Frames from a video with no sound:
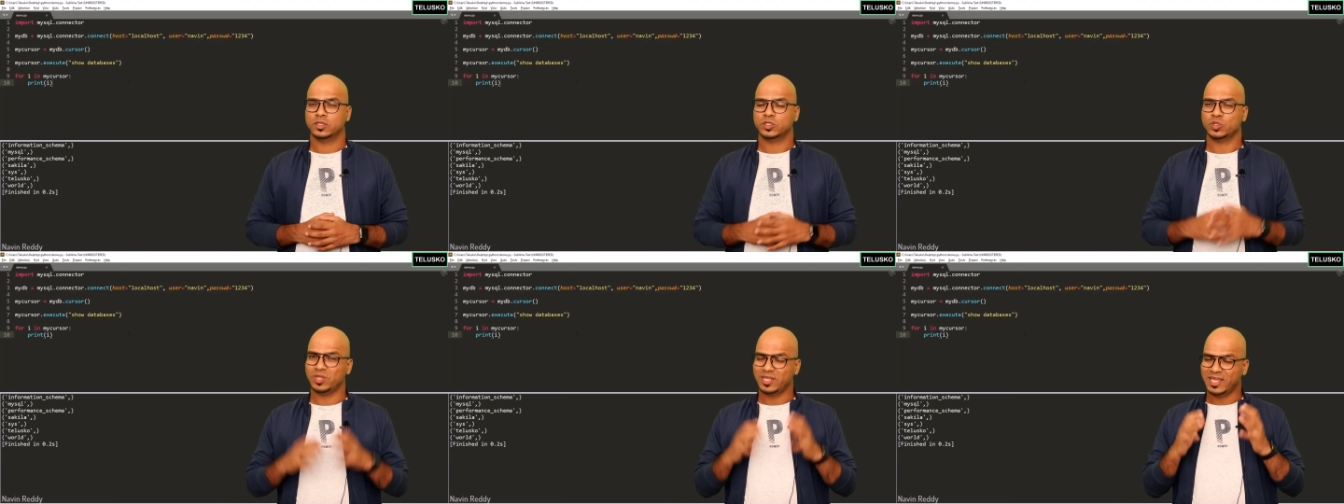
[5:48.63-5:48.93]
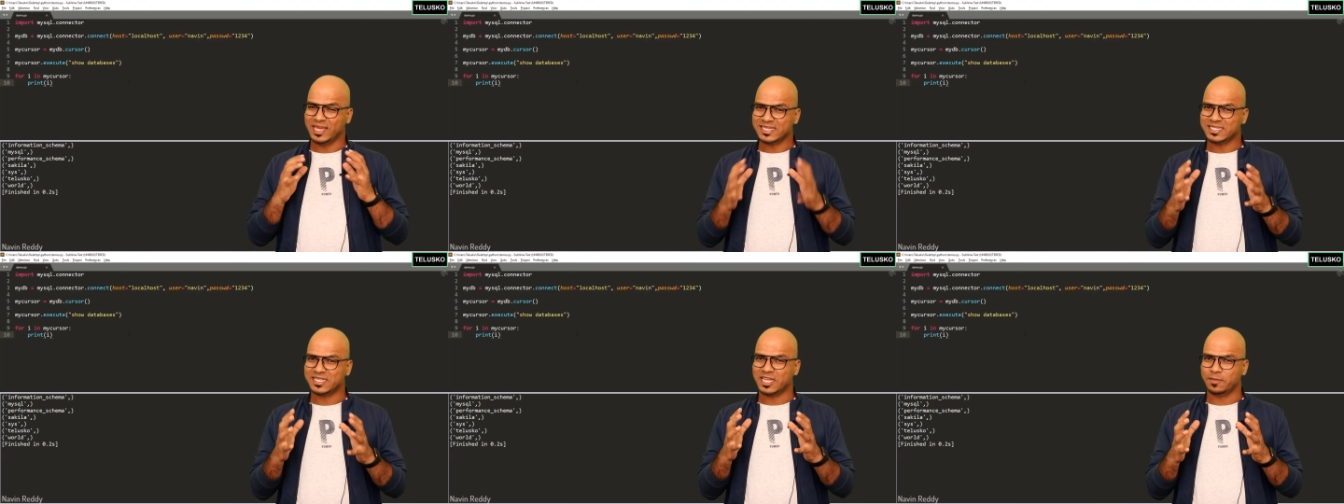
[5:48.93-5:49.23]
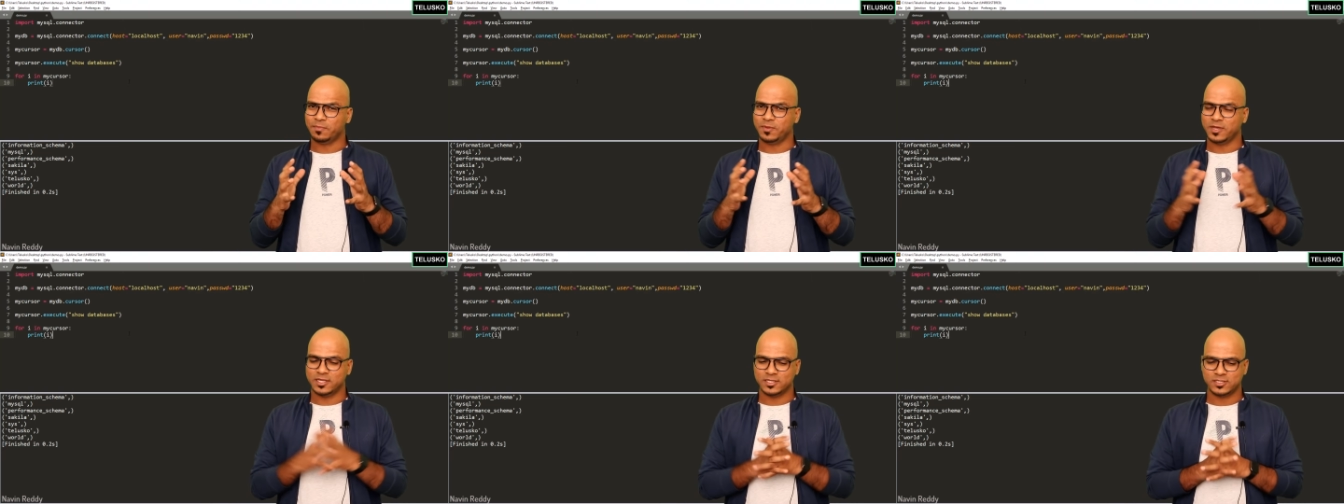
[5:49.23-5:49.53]
So the next
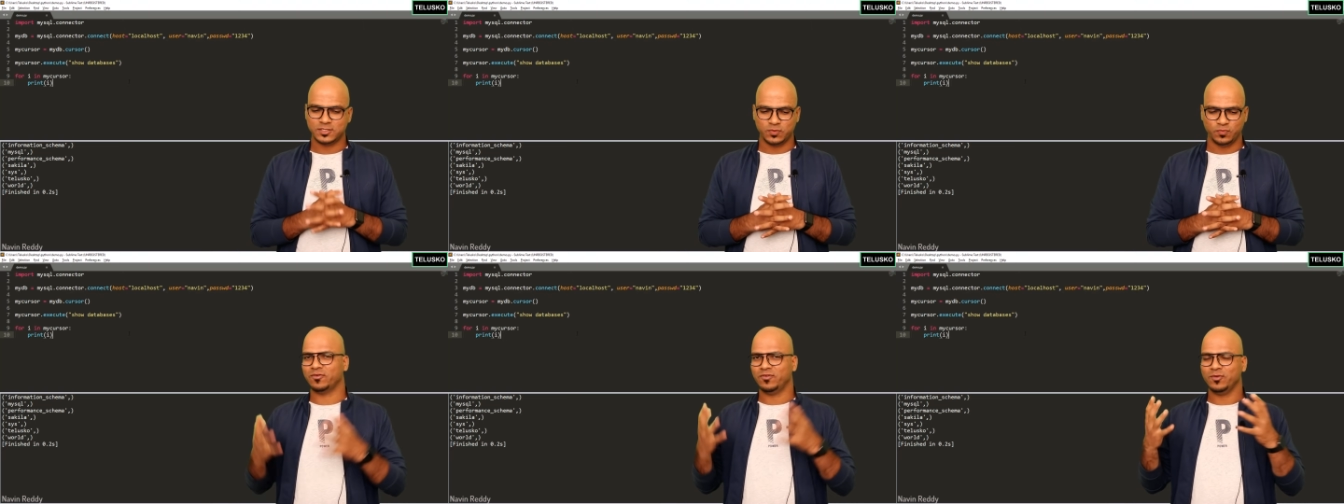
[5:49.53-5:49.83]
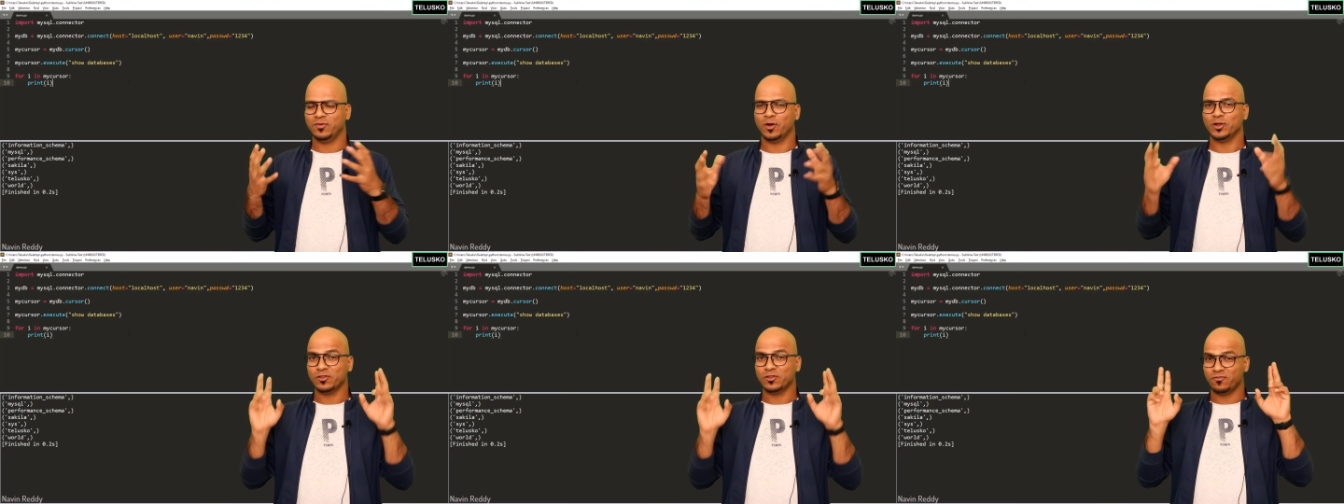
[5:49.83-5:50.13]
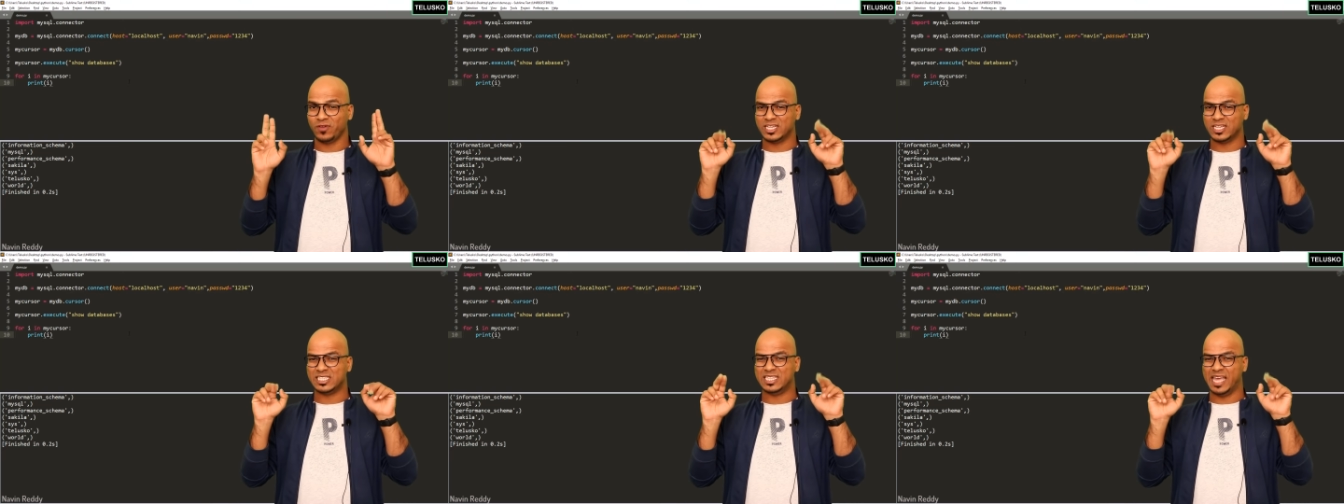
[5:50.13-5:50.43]
step is we want to
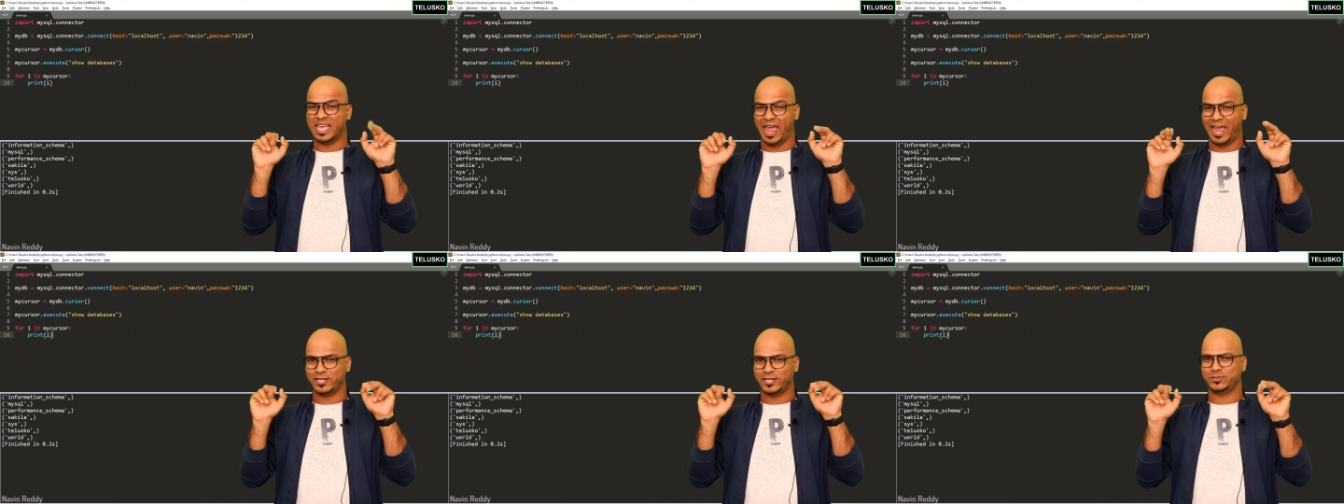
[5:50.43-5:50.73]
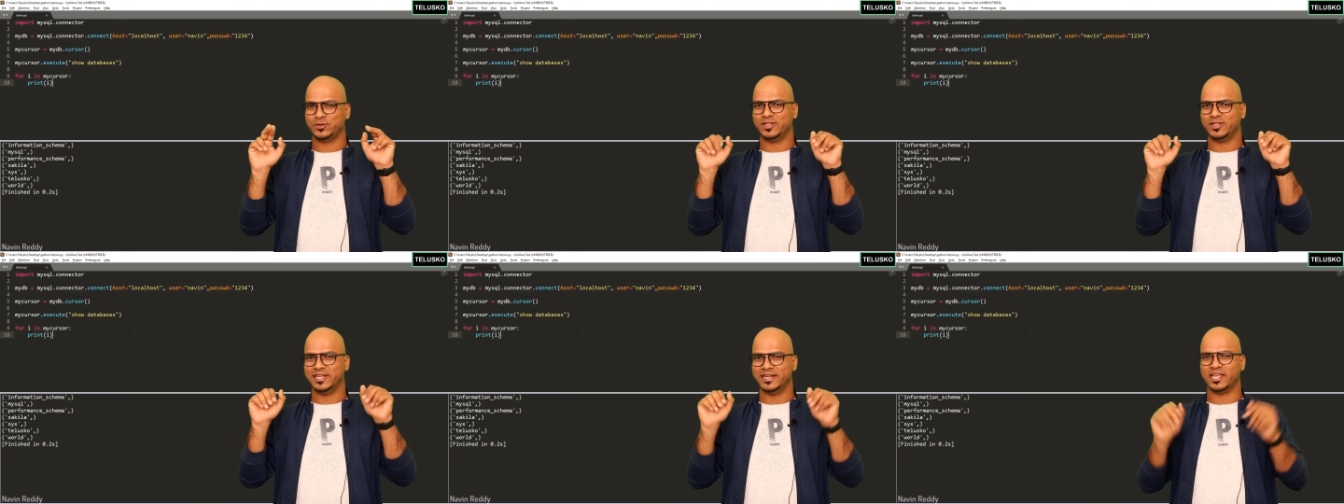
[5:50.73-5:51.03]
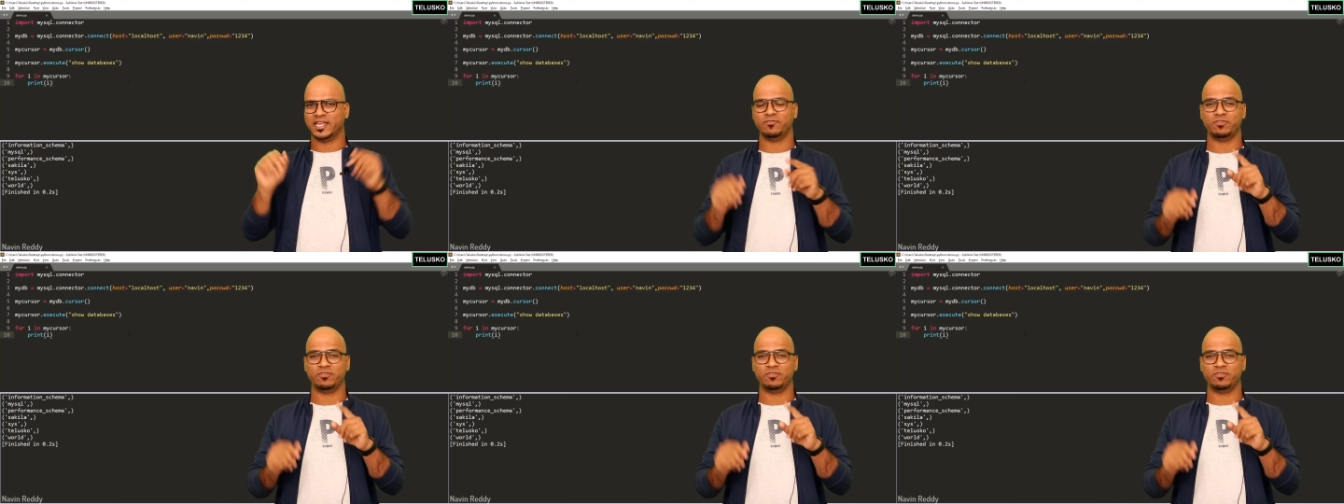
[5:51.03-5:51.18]
fetch the actual data.